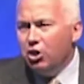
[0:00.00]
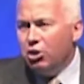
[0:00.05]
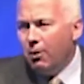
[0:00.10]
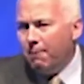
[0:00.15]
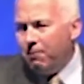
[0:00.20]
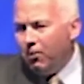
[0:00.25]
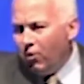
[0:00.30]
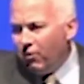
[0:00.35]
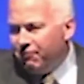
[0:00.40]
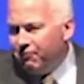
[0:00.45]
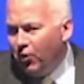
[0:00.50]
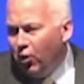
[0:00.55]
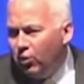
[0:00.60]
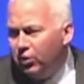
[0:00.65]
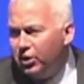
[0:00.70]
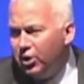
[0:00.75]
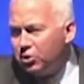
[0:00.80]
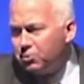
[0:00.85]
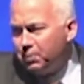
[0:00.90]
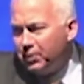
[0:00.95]
Their
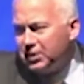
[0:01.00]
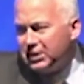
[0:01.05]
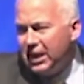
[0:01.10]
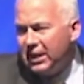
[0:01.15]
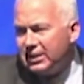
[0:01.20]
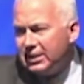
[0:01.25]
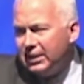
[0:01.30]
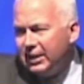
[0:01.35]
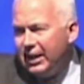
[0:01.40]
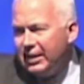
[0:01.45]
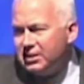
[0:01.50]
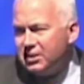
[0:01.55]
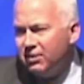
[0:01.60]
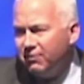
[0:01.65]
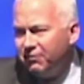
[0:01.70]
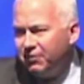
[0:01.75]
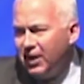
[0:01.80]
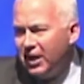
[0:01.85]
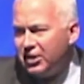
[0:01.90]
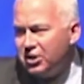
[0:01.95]
portfolio is protected against
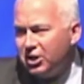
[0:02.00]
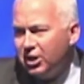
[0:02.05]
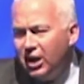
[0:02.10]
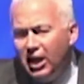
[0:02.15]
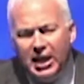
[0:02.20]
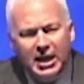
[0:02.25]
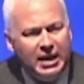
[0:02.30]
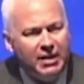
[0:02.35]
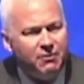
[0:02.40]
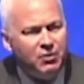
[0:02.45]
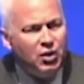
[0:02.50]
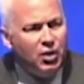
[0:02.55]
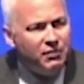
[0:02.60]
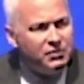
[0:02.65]
inflation. If you